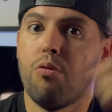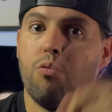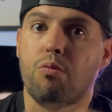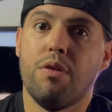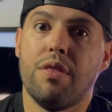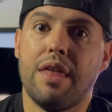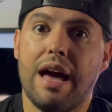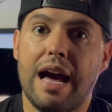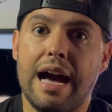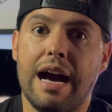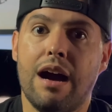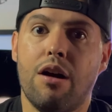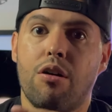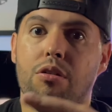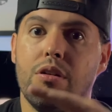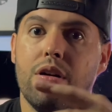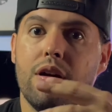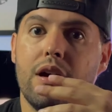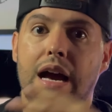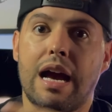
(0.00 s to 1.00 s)
without
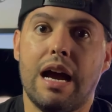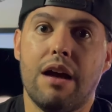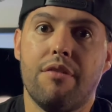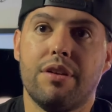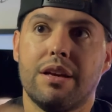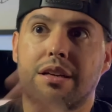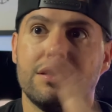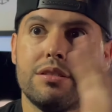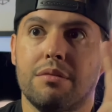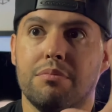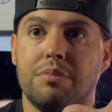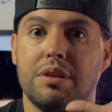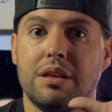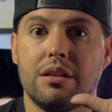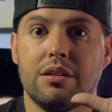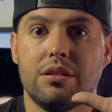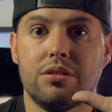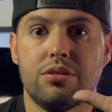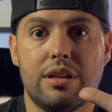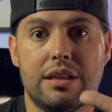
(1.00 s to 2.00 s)
having
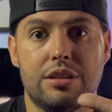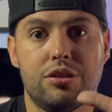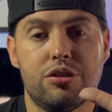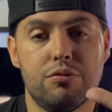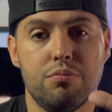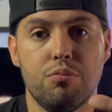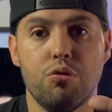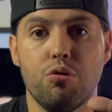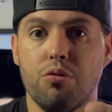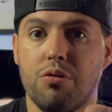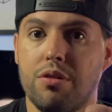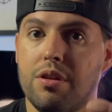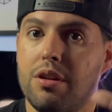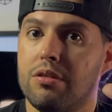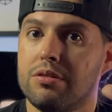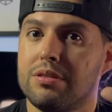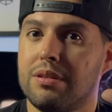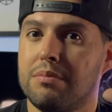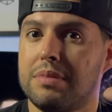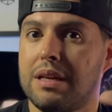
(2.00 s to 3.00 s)
something that's smooth.
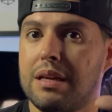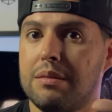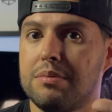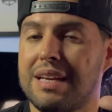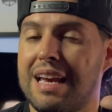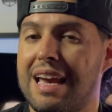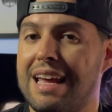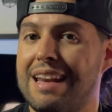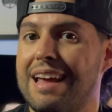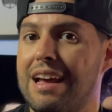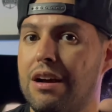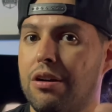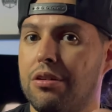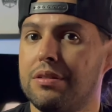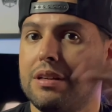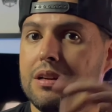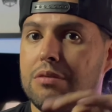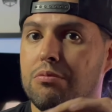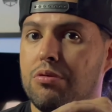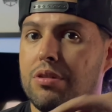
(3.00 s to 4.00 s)
Sometimes
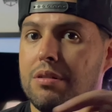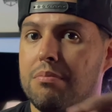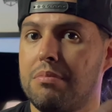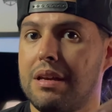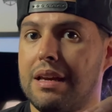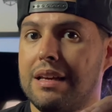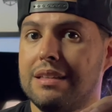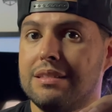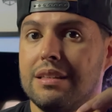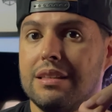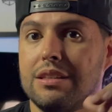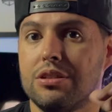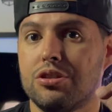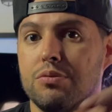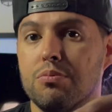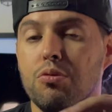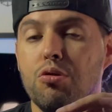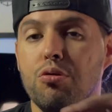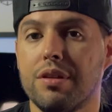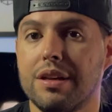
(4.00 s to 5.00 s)
handheld isn't the
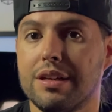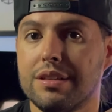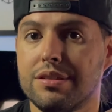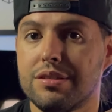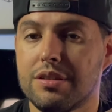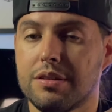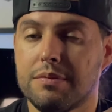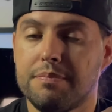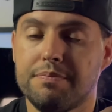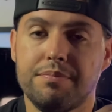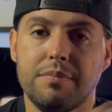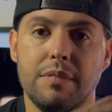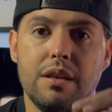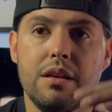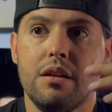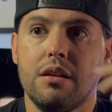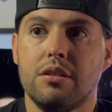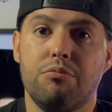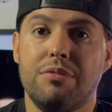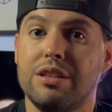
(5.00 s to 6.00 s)
smoothest.
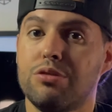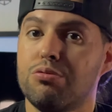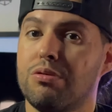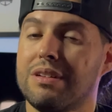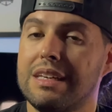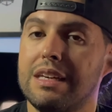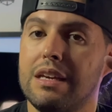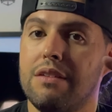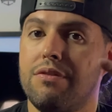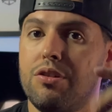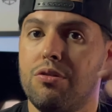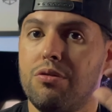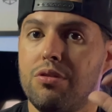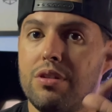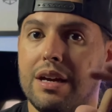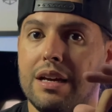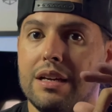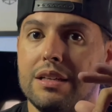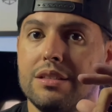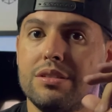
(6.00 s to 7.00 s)
This will give you
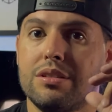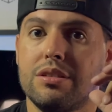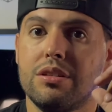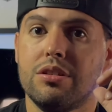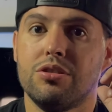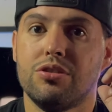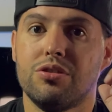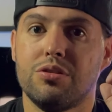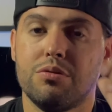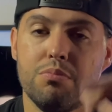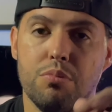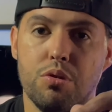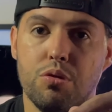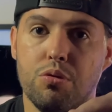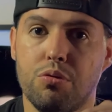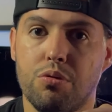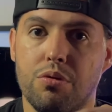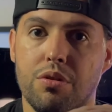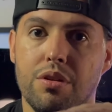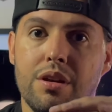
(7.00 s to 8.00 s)
nice
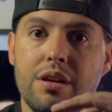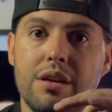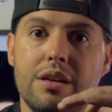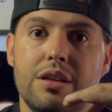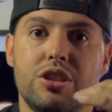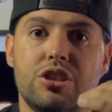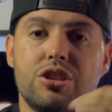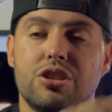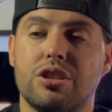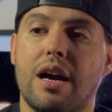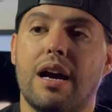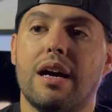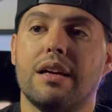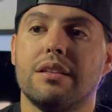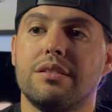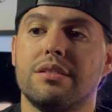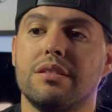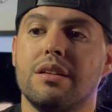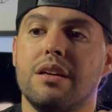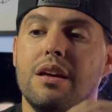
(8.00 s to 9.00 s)
smooth
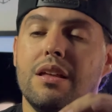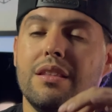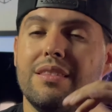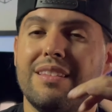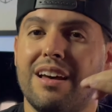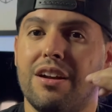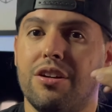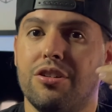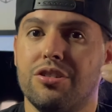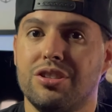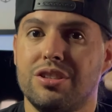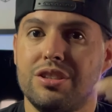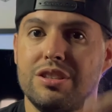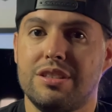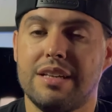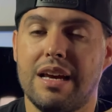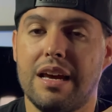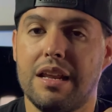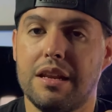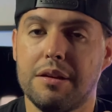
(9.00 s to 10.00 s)
shots that are
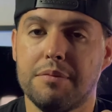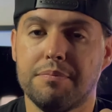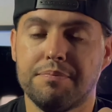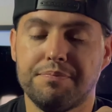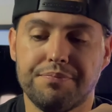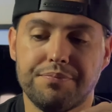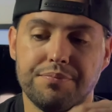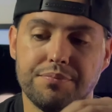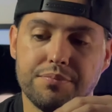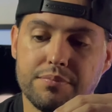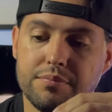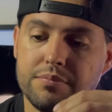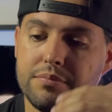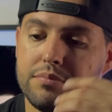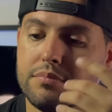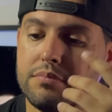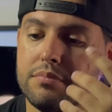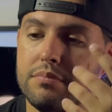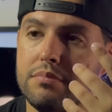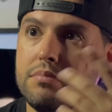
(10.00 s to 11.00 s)
steady.
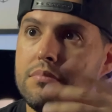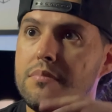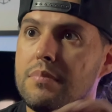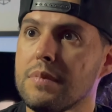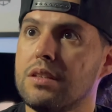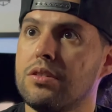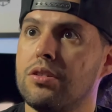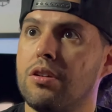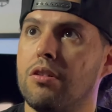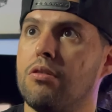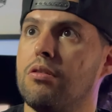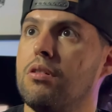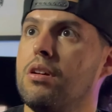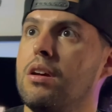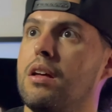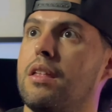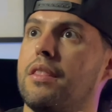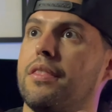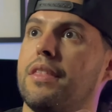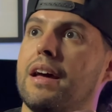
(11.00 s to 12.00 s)
So
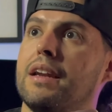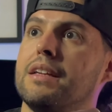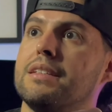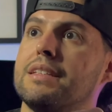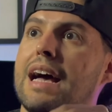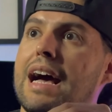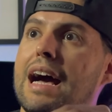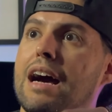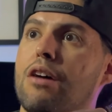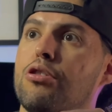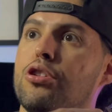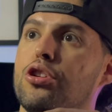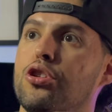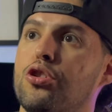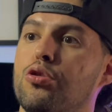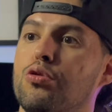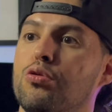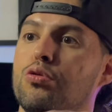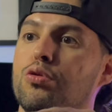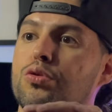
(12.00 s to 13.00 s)
that is how to
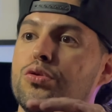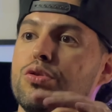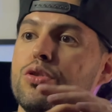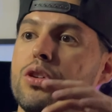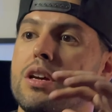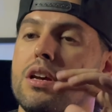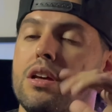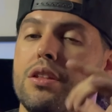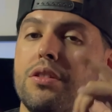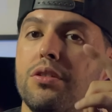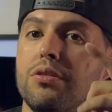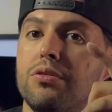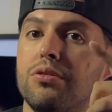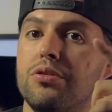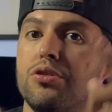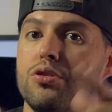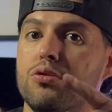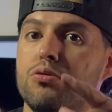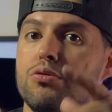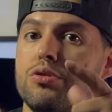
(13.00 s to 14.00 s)
use the
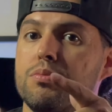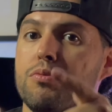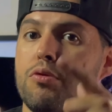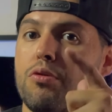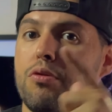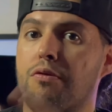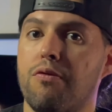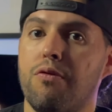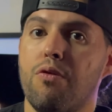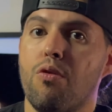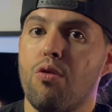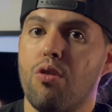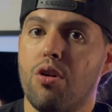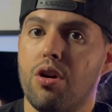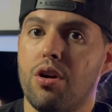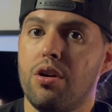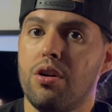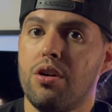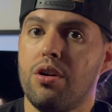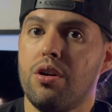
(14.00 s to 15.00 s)
Zhiyun Smooth
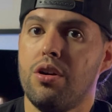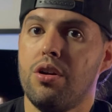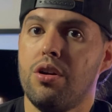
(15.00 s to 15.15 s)
4